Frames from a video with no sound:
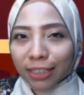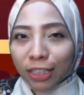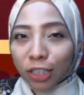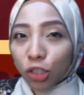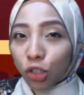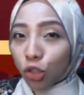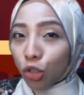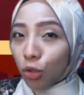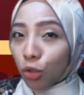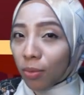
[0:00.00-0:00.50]

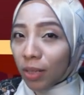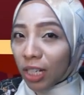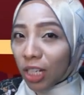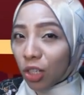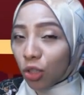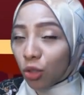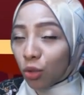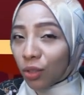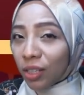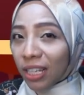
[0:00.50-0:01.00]
Do you
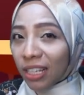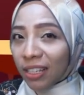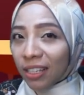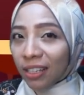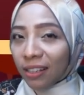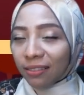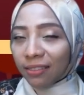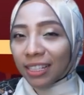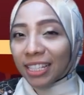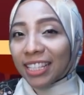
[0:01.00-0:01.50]
manage to
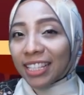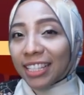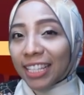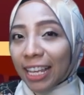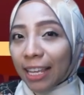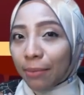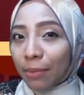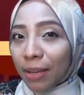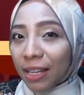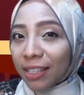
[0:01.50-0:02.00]
get the
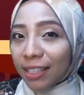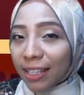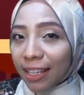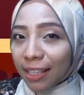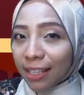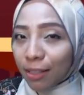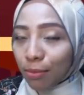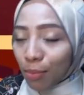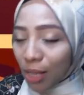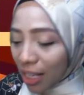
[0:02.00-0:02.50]
same answer
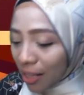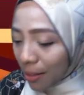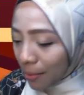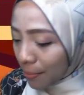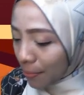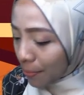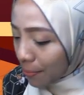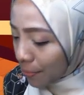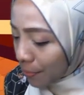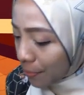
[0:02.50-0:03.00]
as me?
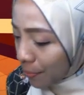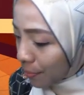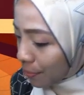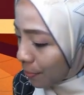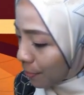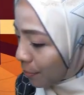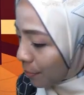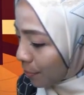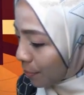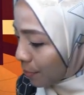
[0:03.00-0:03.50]

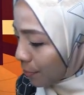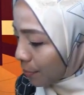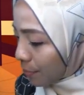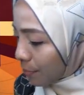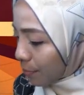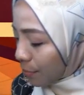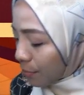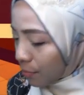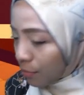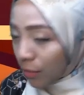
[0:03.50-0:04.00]

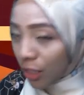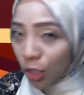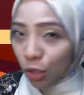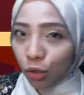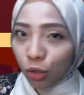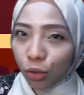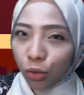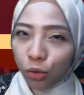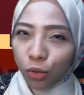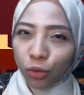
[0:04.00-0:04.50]
Make
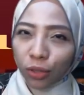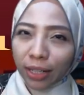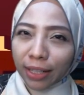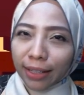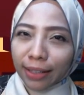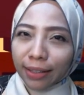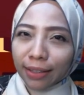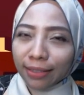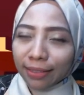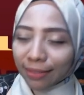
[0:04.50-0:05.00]
sure you try,
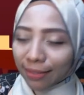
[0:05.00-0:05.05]
ah. Huh?